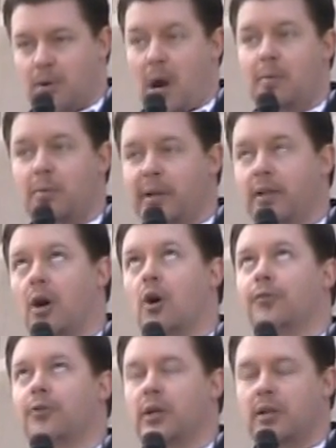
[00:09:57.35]
probably,
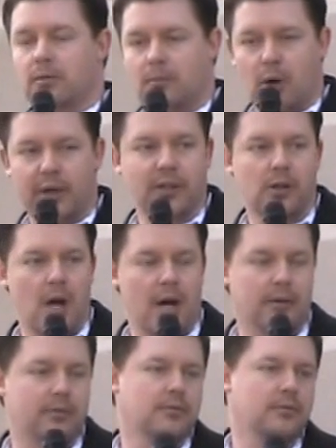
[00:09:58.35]
hopefully, mowing the lawn.